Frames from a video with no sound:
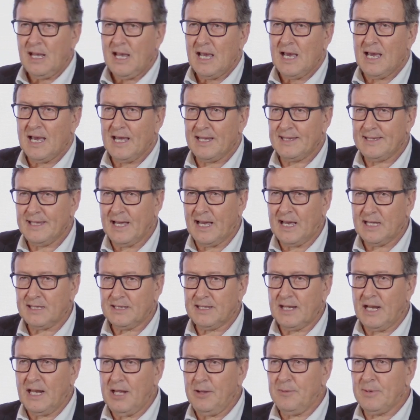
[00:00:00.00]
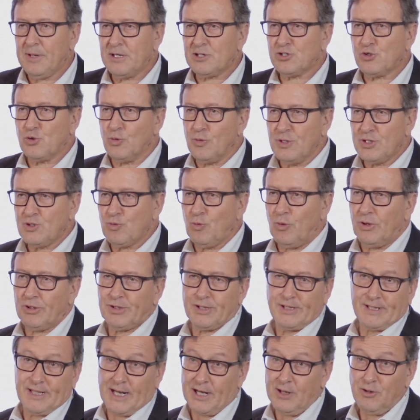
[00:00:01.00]
and that delivered sewage
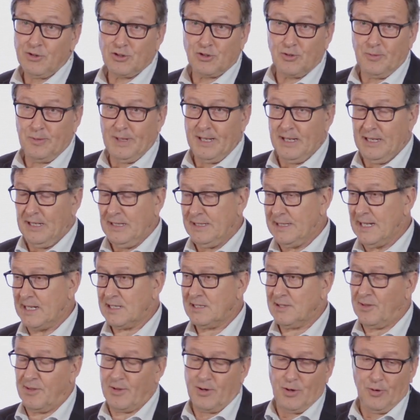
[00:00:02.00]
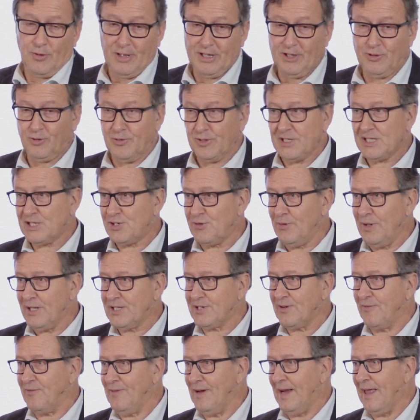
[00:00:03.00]
water that used to be just thrown into the
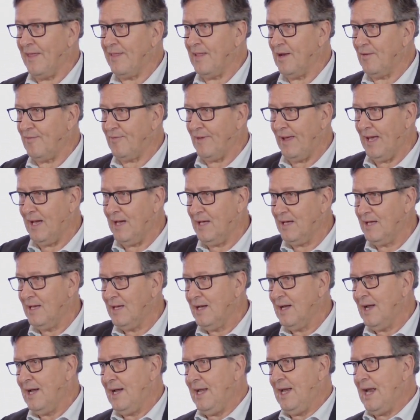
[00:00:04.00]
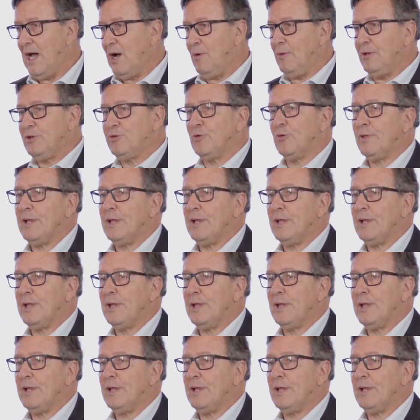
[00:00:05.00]
streets of Philadelphia, now into